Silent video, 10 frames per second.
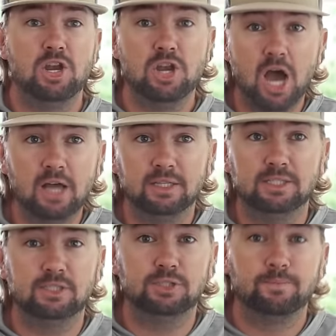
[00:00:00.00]

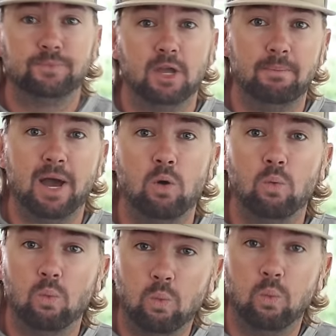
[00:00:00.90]
knowledge about
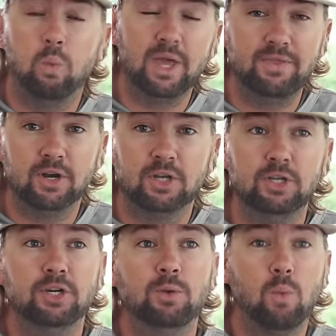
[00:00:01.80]
when they're
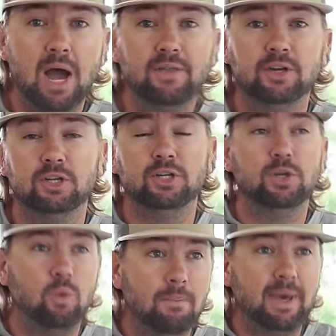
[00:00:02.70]
good, why they're
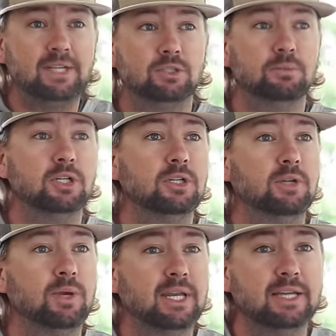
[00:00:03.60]
good, what makes them
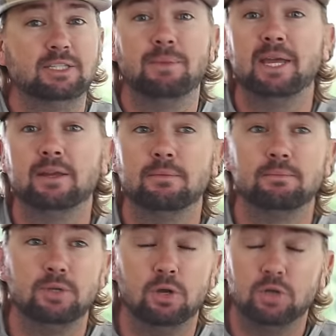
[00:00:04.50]
good, and we can actually make,
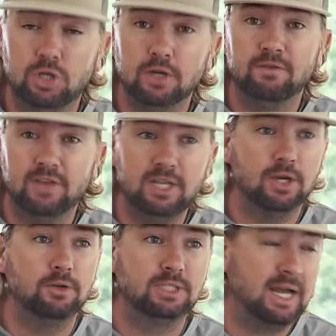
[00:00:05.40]
you know, good
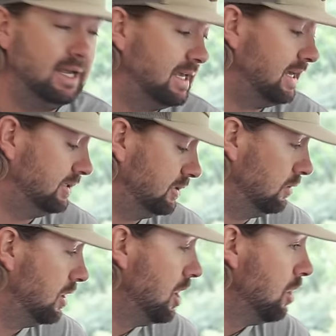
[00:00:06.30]
videos at Icast.
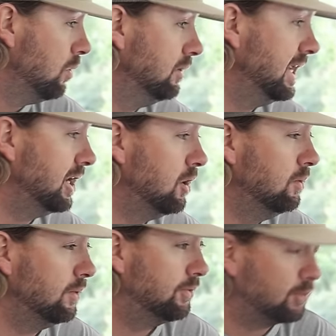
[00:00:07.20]
So we're going to kind of
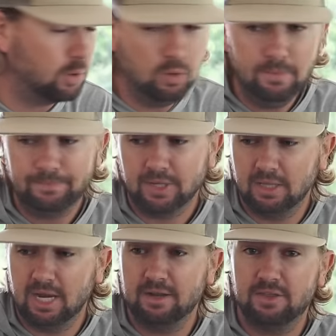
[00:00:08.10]
go through
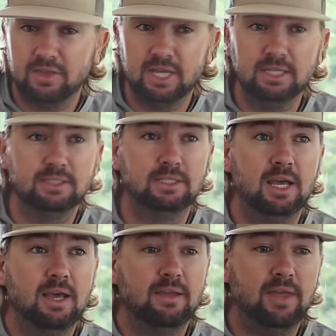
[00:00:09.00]
a lot of the things
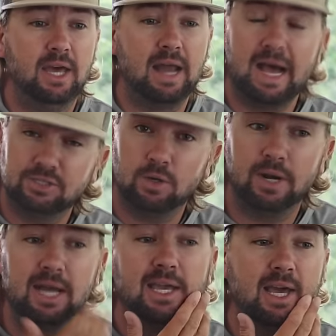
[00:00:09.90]
that I
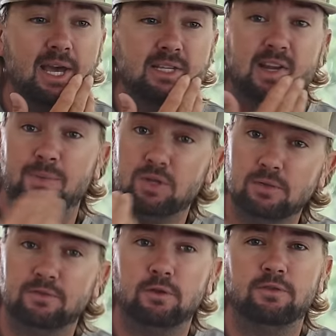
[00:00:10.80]
saw at Icast and I've been
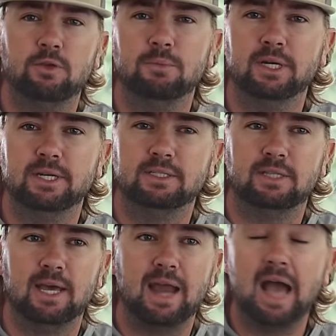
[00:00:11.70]
using for a few months
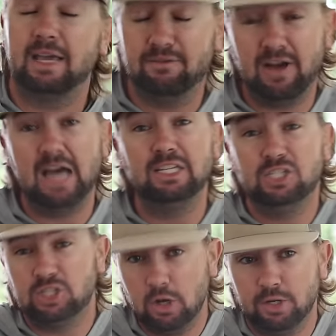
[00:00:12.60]
that I can finally
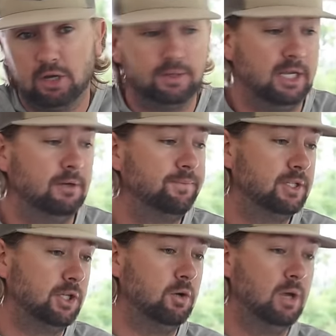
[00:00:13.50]
show y'all now.
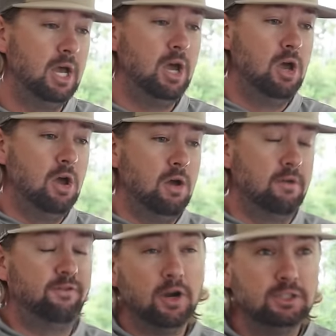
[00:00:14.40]
So
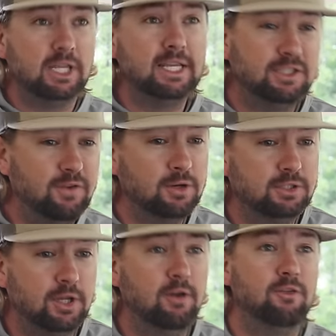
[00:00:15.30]
first things
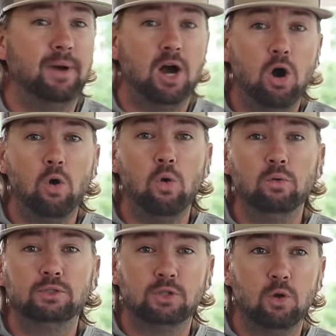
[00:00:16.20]
first, though, for my
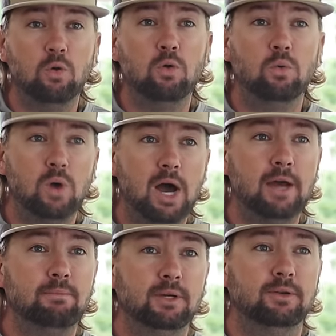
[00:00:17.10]
old school
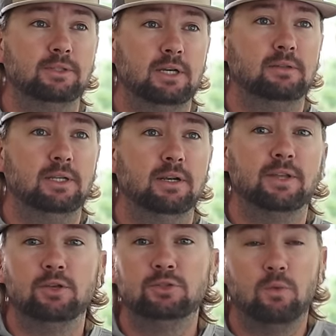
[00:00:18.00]
rod builders out there
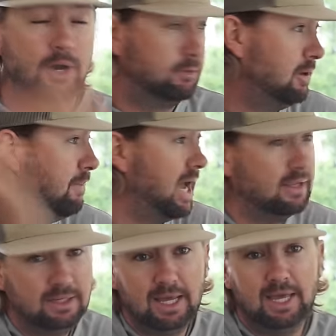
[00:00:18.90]
that used to watch me back
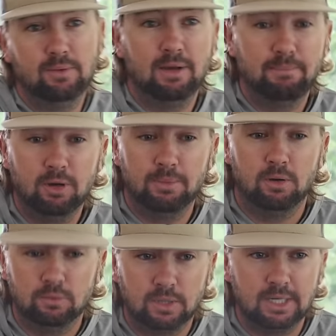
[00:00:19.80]
in the day when I built my
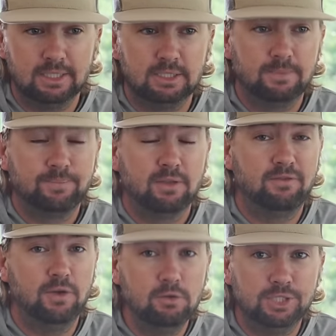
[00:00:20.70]
own rods,
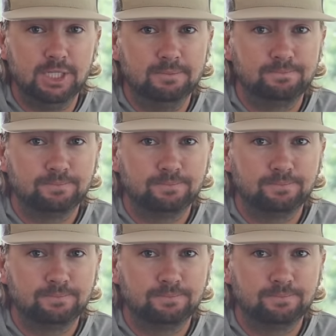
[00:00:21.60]
Fuji